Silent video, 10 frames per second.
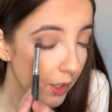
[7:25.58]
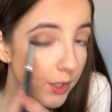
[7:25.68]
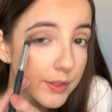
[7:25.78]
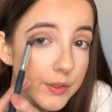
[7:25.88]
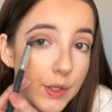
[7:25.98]

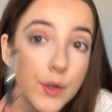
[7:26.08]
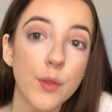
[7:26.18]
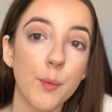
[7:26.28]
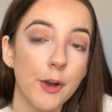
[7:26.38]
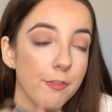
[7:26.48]
just another
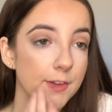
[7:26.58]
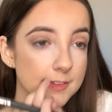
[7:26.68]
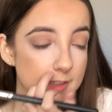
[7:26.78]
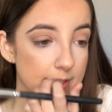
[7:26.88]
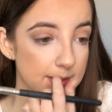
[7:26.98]
one of those
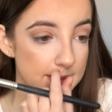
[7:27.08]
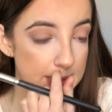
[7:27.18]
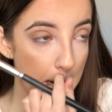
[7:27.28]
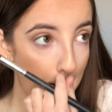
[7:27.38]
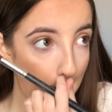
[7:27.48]
girls
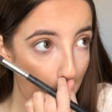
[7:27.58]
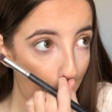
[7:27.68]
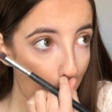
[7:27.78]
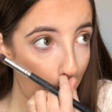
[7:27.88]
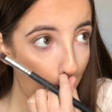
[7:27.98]
that
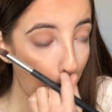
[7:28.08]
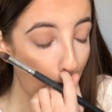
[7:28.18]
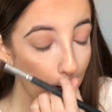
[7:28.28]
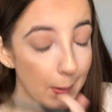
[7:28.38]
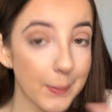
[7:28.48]

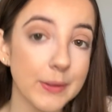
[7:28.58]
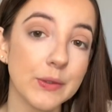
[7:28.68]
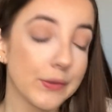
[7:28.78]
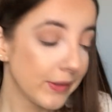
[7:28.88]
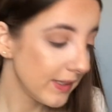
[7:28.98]

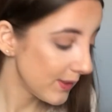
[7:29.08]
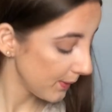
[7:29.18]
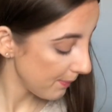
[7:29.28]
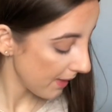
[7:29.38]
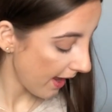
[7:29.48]
enjoys
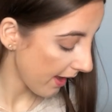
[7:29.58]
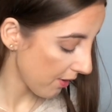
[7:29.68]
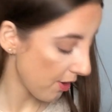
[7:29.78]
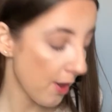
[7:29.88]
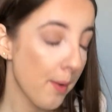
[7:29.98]
doing
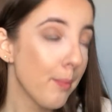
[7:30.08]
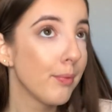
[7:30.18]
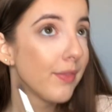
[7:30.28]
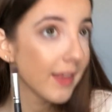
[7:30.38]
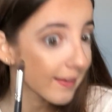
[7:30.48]
makeup,
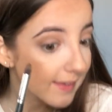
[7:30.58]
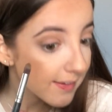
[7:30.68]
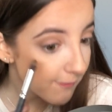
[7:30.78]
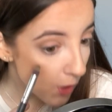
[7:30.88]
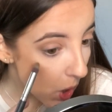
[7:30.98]
thinks it's
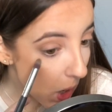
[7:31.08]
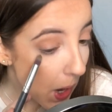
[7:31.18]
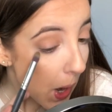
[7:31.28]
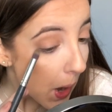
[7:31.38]
fun.